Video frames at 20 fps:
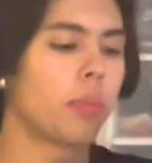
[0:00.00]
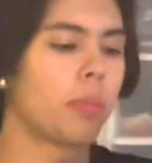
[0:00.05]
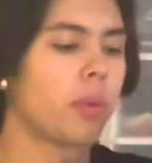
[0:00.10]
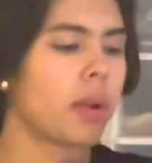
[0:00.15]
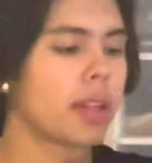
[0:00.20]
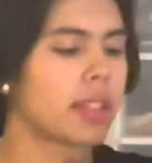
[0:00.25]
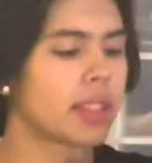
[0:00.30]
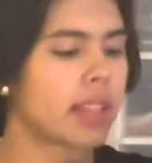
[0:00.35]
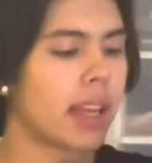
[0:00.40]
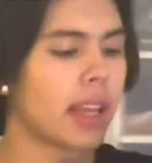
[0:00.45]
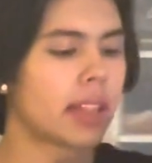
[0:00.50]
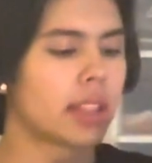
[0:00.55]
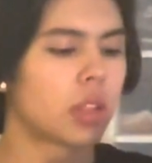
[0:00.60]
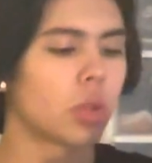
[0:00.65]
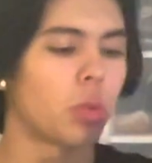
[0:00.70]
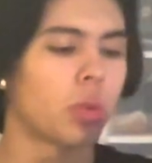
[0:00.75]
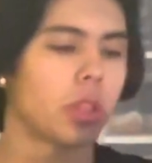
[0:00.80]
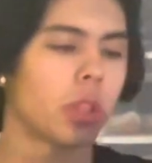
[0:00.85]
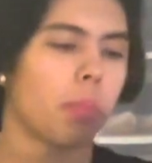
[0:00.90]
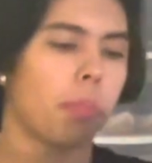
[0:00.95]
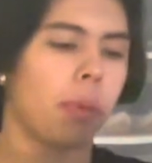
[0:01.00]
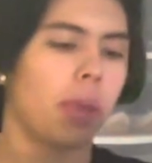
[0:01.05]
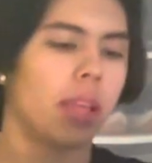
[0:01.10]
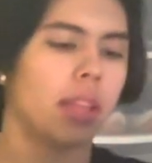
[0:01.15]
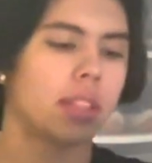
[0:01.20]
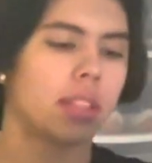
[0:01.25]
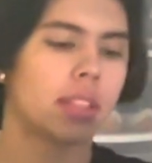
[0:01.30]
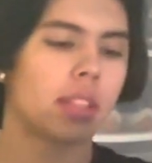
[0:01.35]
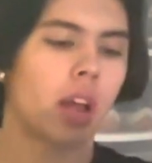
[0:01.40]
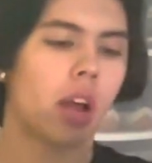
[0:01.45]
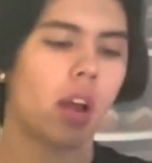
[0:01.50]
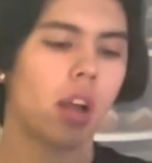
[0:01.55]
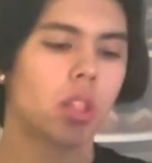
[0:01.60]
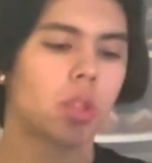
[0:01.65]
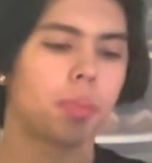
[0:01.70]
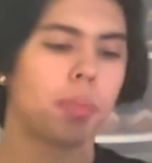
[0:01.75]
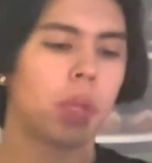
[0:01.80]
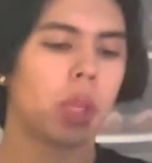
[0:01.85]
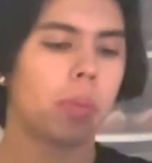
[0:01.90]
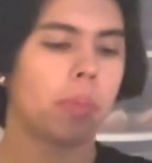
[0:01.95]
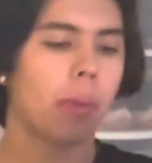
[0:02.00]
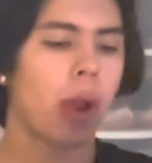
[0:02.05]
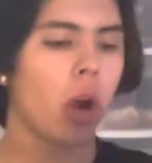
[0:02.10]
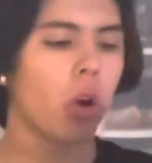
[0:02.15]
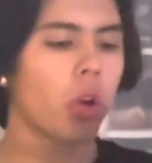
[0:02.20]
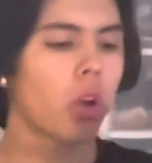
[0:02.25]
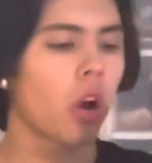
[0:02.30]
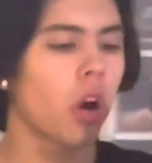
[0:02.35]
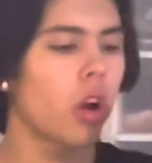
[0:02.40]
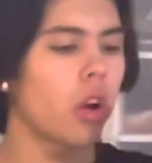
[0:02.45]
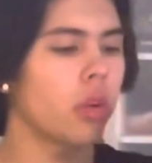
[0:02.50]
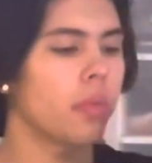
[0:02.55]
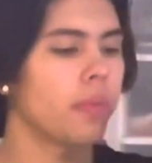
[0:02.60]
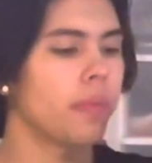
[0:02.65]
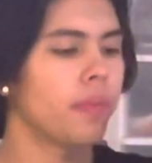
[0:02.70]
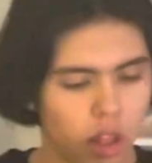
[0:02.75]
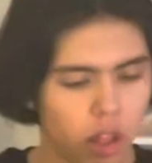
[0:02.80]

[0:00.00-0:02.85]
breast cancer with the pink socks, pink mouth guard.